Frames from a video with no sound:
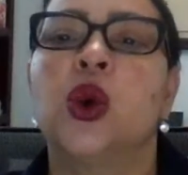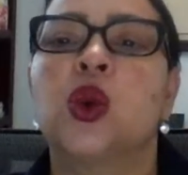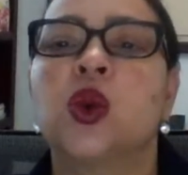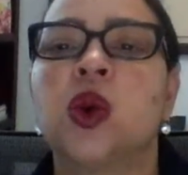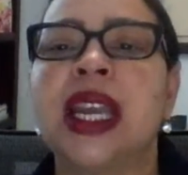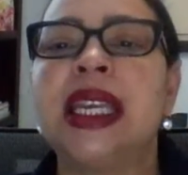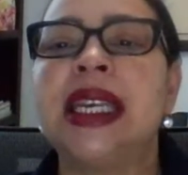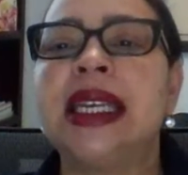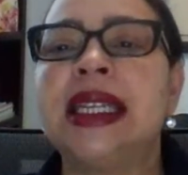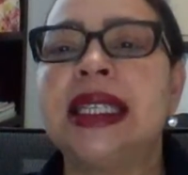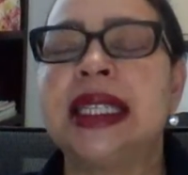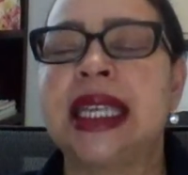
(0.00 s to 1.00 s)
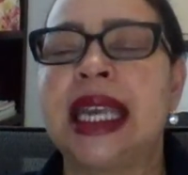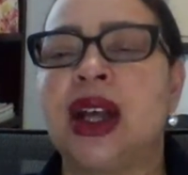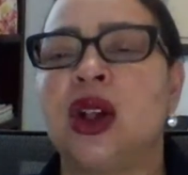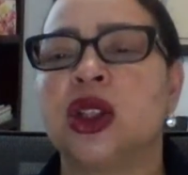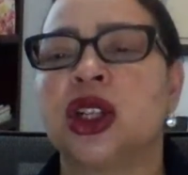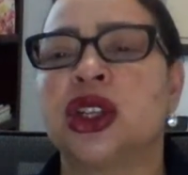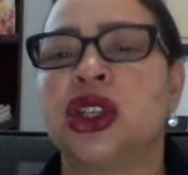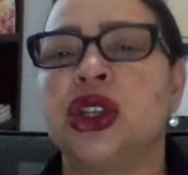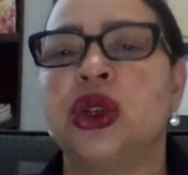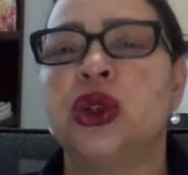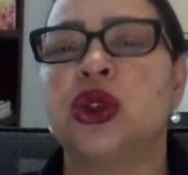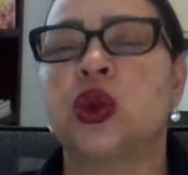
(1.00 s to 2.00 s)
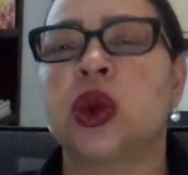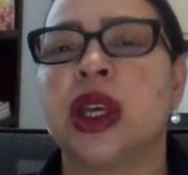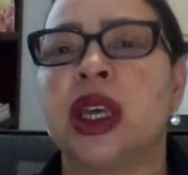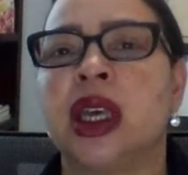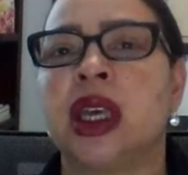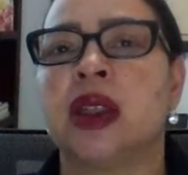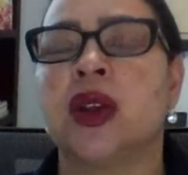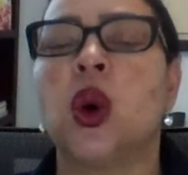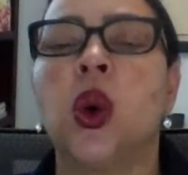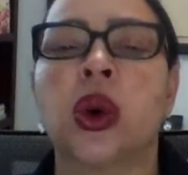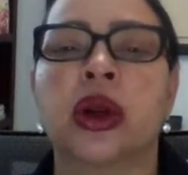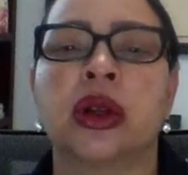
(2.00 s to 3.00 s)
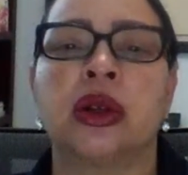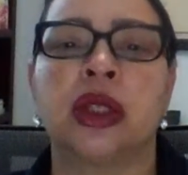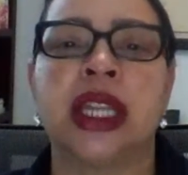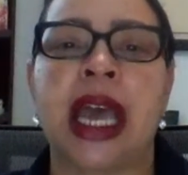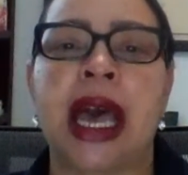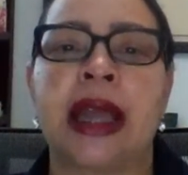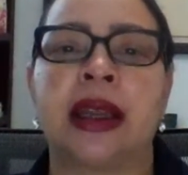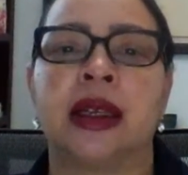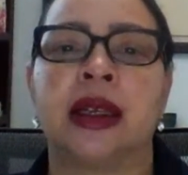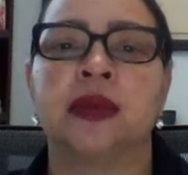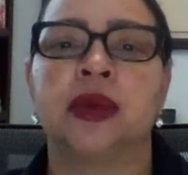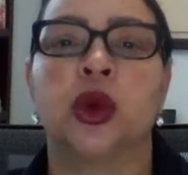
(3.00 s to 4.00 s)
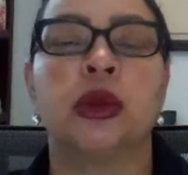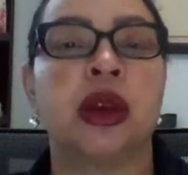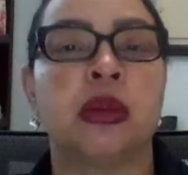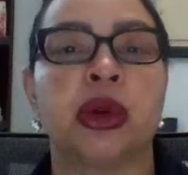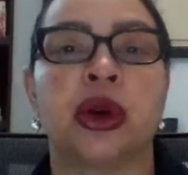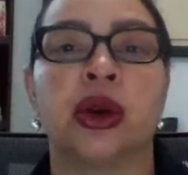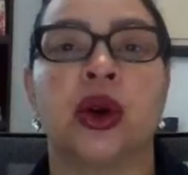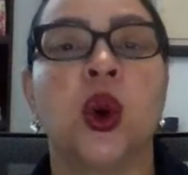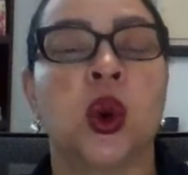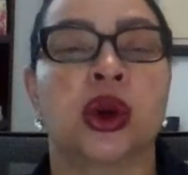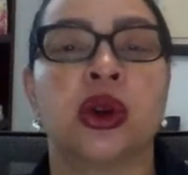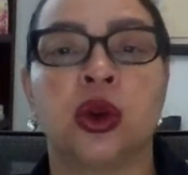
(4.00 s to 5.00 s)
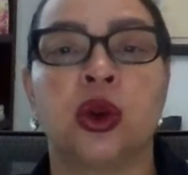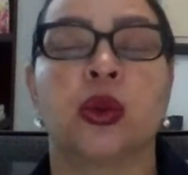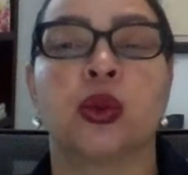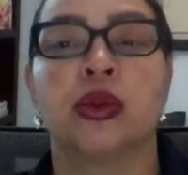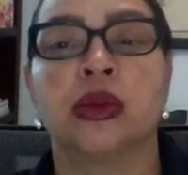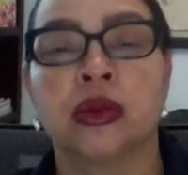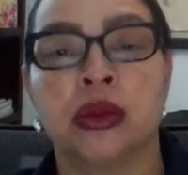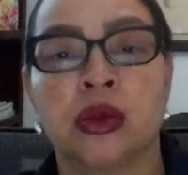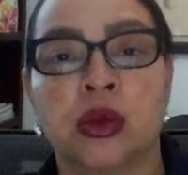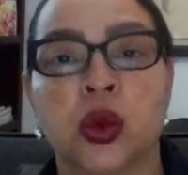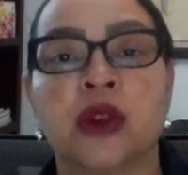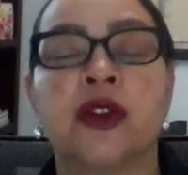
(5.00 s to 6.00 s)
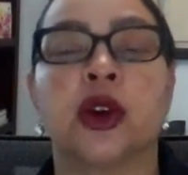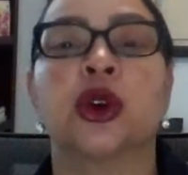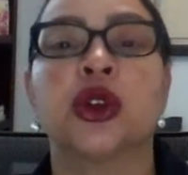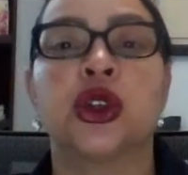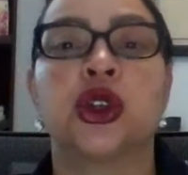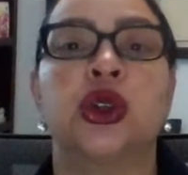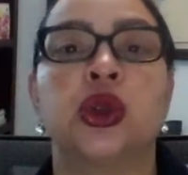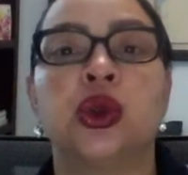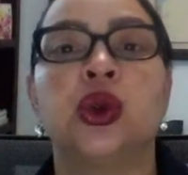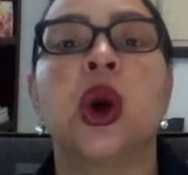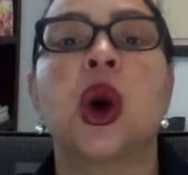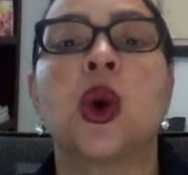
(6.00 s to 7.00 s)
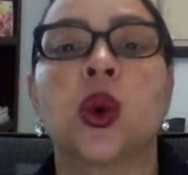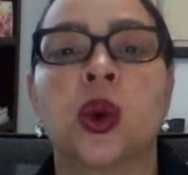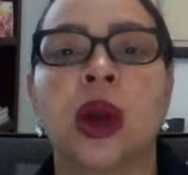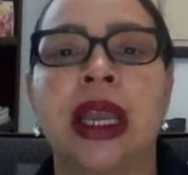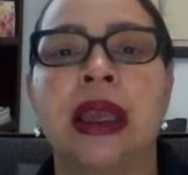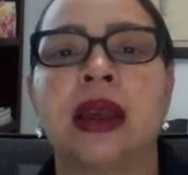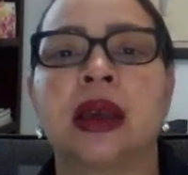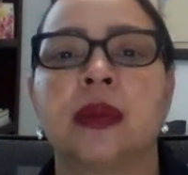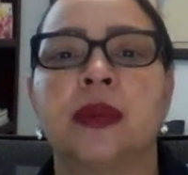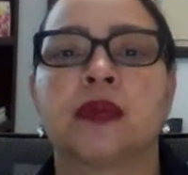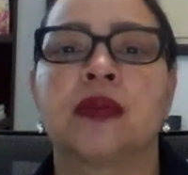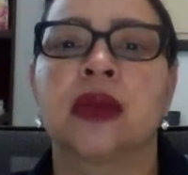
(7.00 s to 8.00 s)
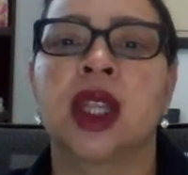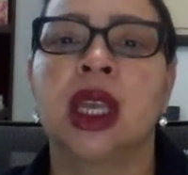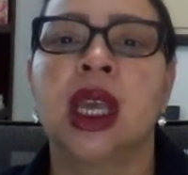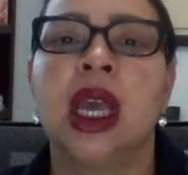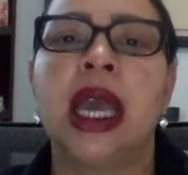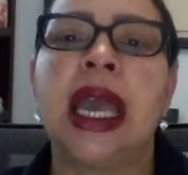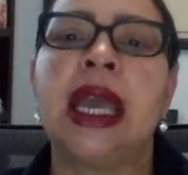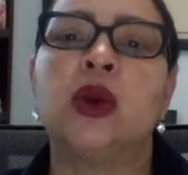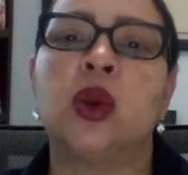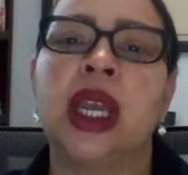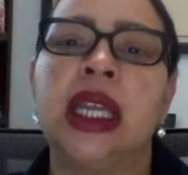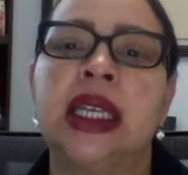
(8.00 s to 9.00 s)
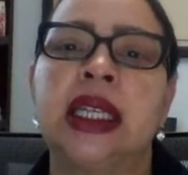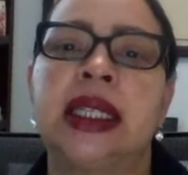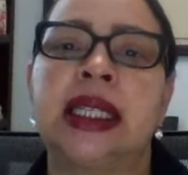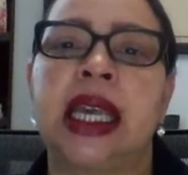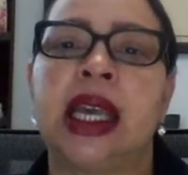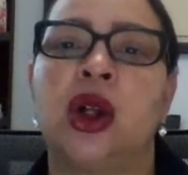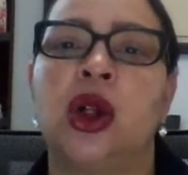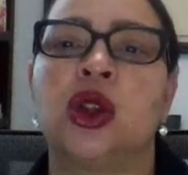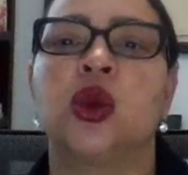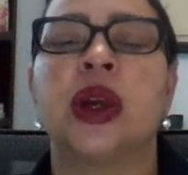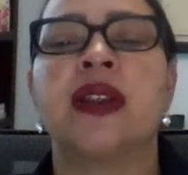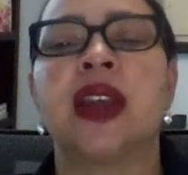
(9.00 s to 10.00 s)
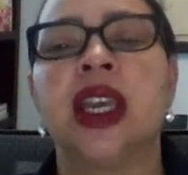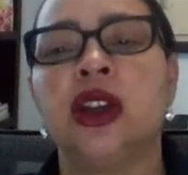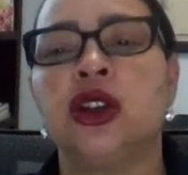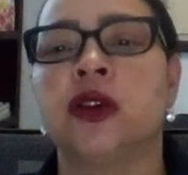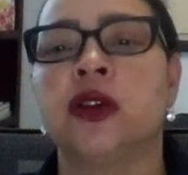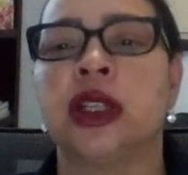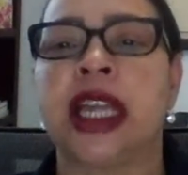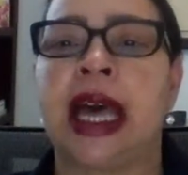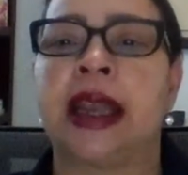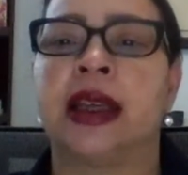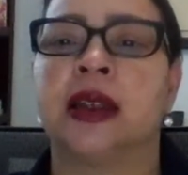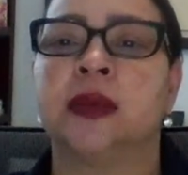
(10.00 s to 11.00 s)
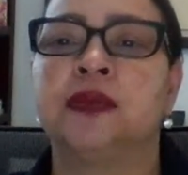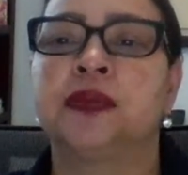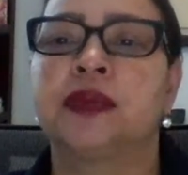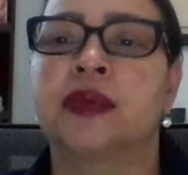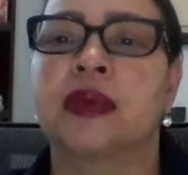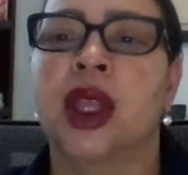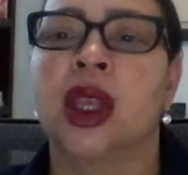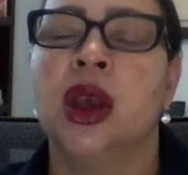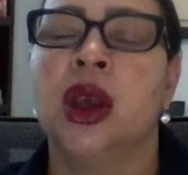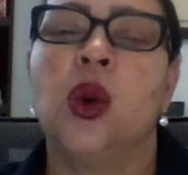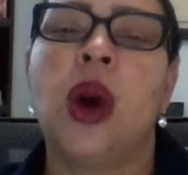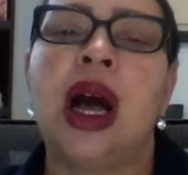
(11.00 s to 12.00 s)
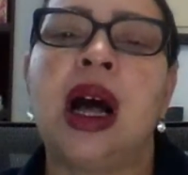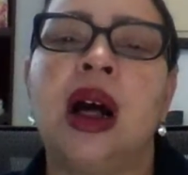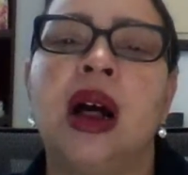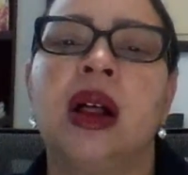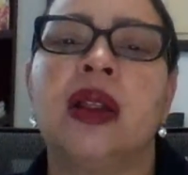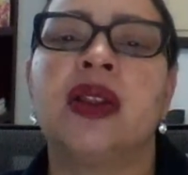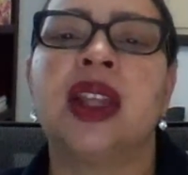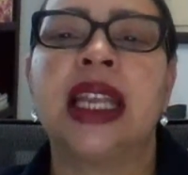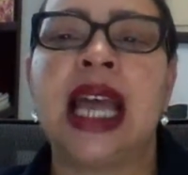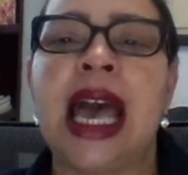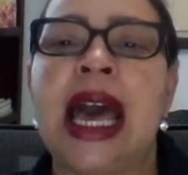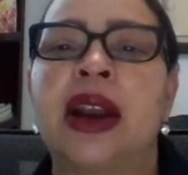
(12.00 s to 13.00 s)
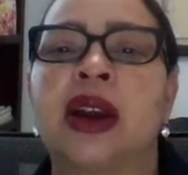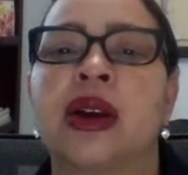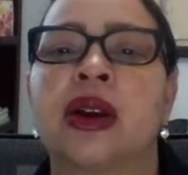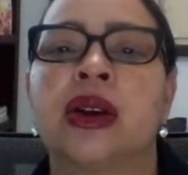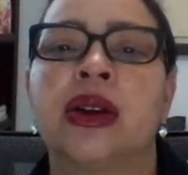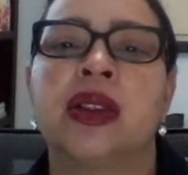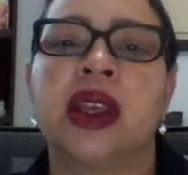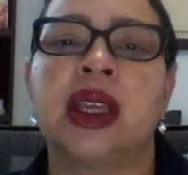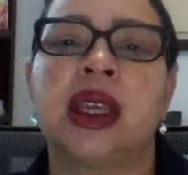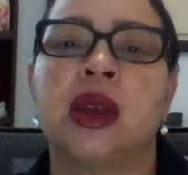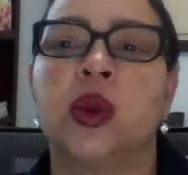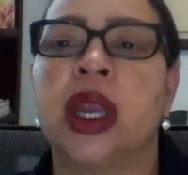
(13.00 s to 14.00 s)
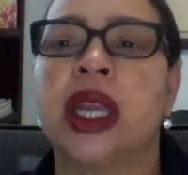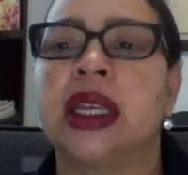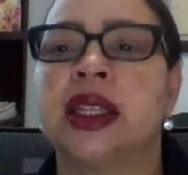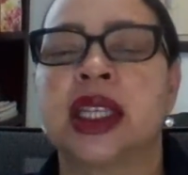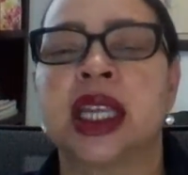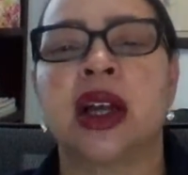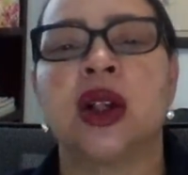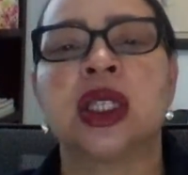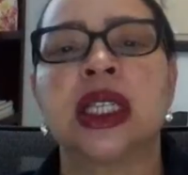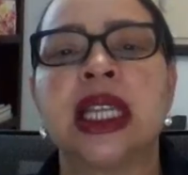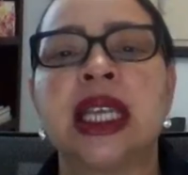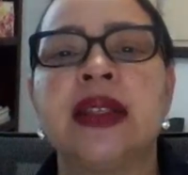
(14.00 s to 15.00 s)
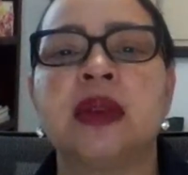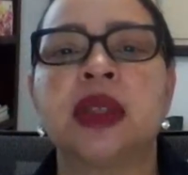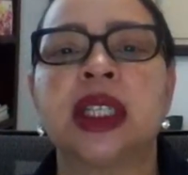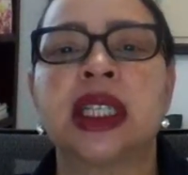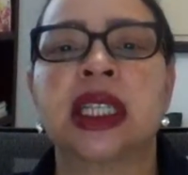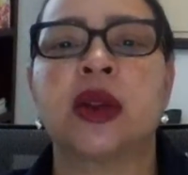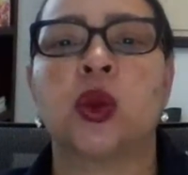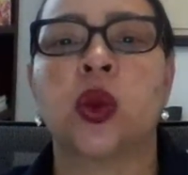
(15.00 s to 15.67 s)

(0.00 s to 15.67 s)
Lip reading: Ranking scales are used with ordinal data. Remember, ordinal refers to rank. And rating scales with interval data. While the latter, the rating scales, lend themselves